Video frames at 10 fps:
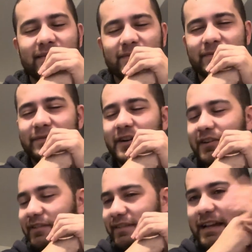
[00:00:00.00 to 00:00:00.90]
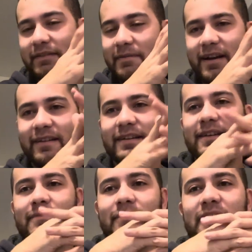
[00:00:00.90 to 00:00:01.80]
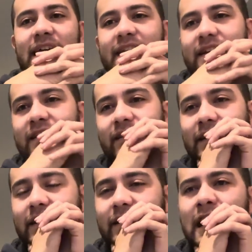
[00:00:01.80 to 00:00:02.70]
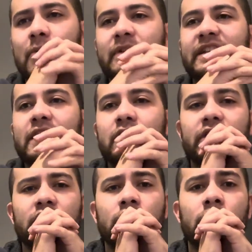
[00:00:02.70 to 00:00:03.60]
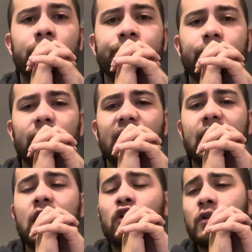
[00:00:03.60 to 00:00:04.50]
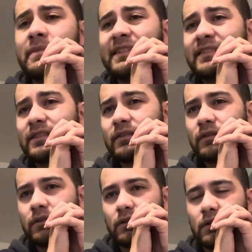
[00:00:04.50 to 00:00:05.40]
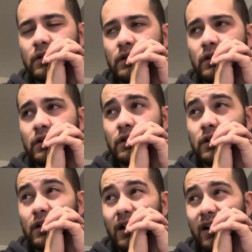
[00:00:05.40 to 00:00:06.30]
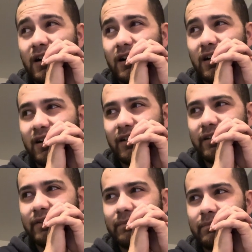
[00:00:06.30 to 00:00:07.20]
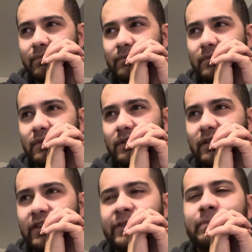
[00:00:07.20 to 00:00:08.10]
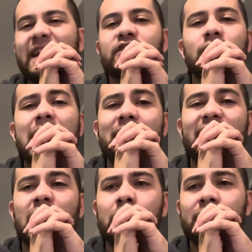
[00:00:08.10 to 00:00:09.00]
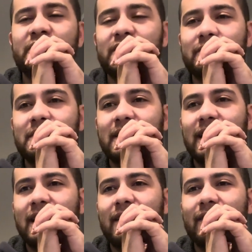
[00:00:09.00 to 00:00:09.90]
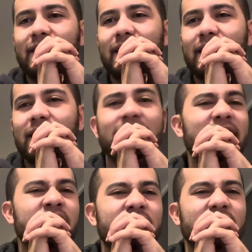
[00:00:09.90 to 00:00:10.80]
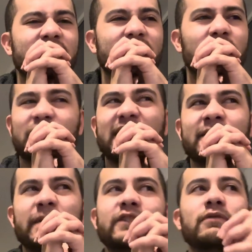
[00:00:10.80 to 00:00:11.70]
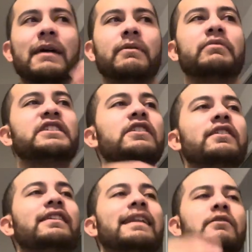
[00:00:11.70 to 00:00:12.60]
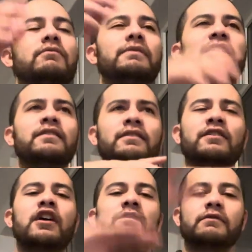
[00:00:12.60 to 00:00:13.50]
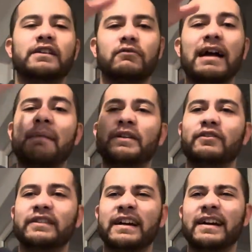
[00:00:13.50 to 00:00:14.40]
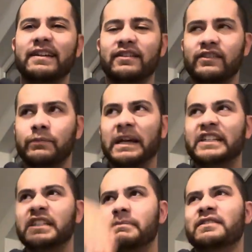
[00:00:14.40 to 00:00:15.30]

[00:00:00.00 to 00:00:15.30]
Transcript: Fuck, never mind. But, and then, like, the album he did with Alchemist, the Space Rabbit album or something. I think no, it's not Space Rabbit, but you know, the cover with the rabbit on there and the spaceship and